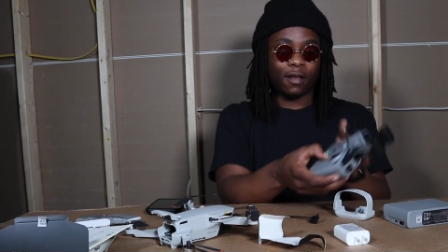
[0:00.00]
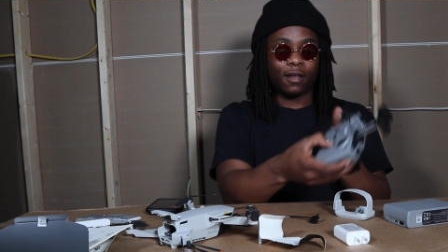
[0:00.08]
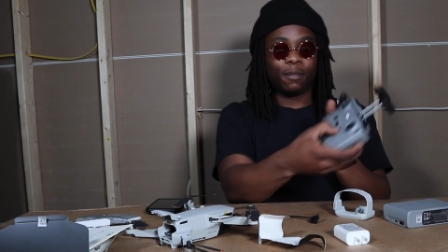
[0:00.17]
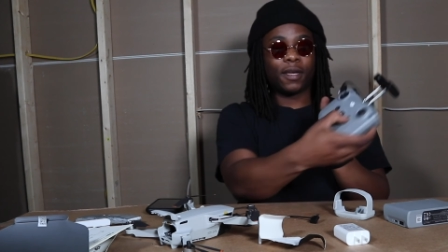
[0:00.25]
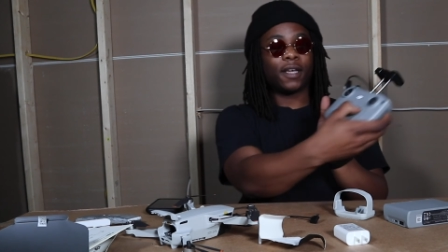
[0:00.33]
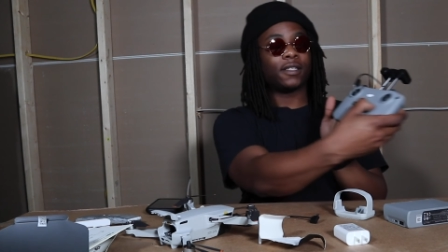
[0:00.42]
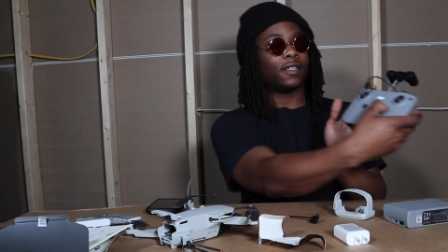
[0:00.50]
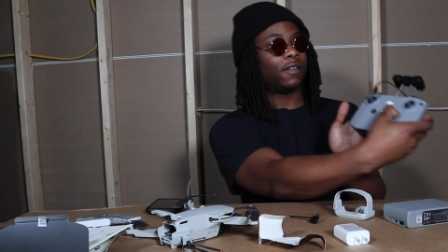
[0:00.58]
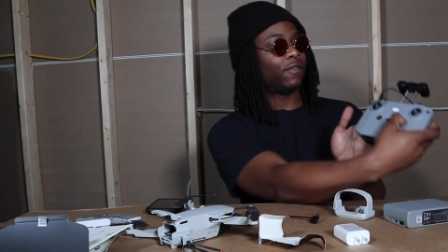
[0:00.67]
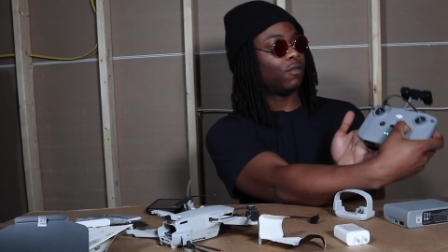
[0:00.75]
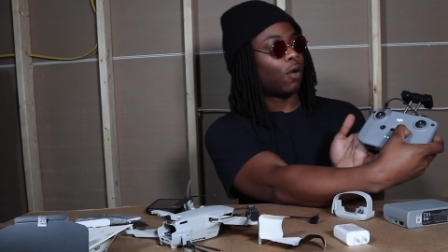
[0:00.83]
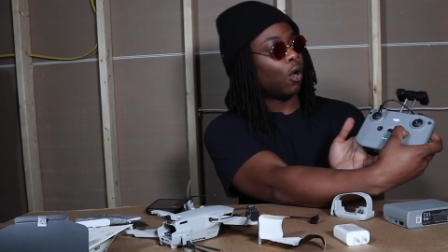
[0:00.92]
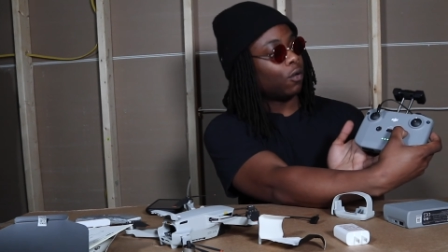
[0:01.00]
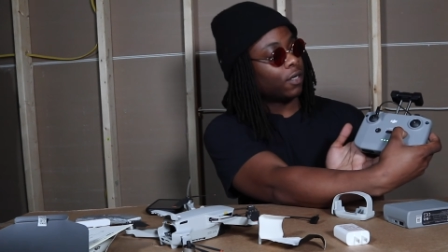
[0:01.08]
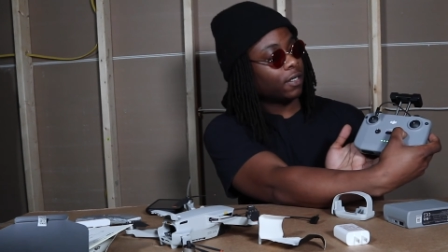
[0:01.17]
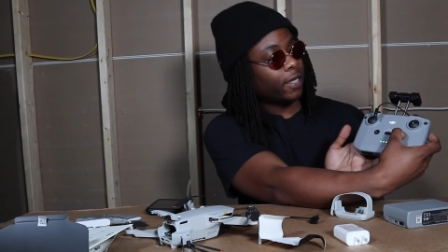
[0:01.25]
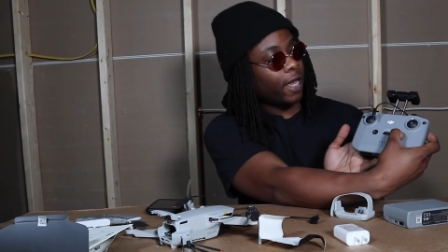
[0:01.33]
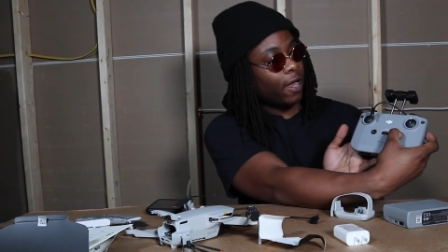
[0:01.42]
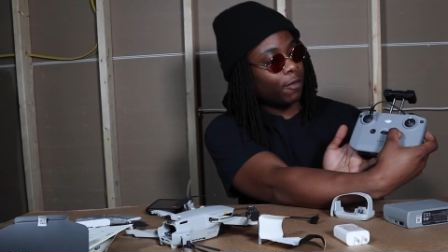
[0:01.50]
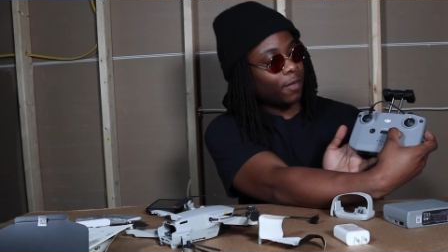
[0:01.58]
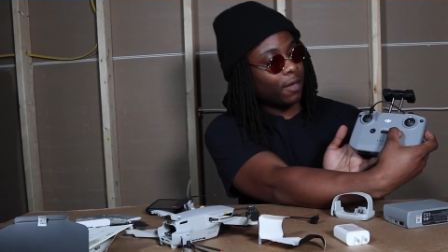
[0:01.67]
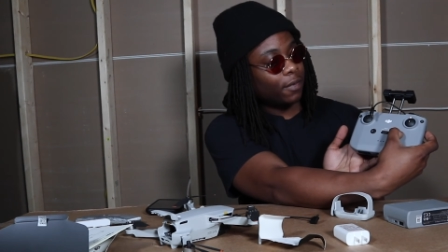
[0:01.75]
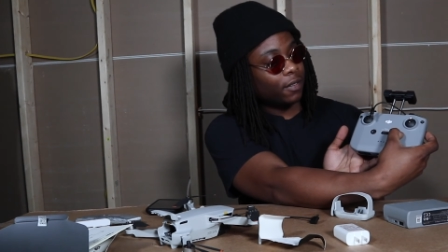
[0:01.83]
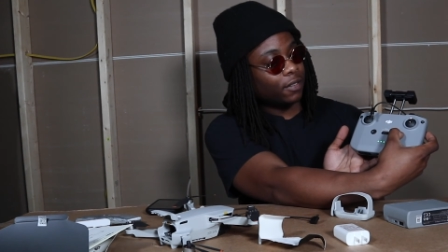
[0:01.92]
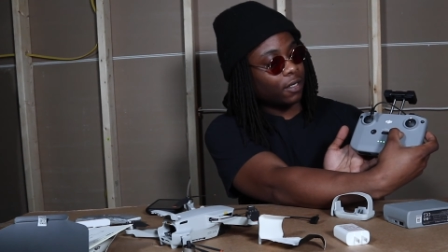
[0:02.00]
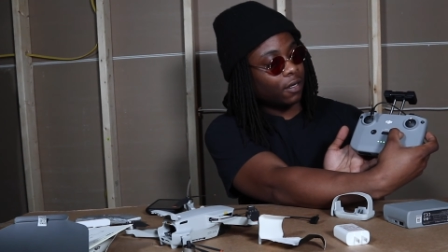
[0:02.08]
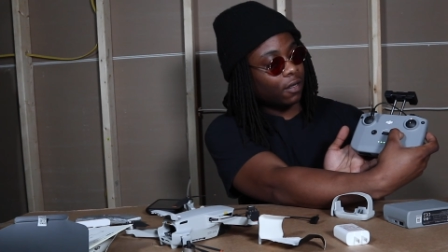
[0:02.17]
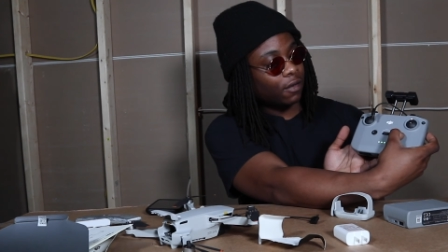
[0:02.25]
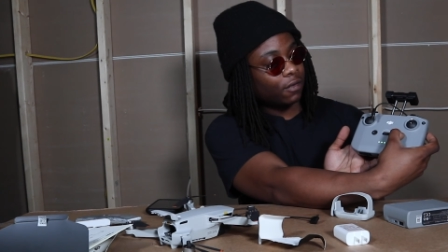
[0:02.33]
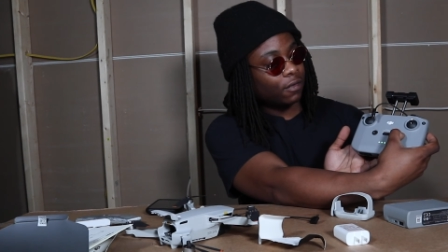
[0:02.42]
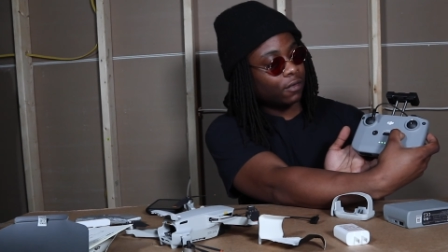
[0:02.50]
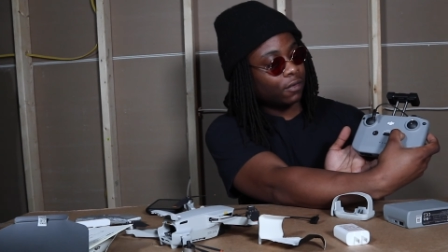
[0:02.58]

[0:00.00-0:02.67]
I'm guessing if you hold it down, maybe it'll turn off.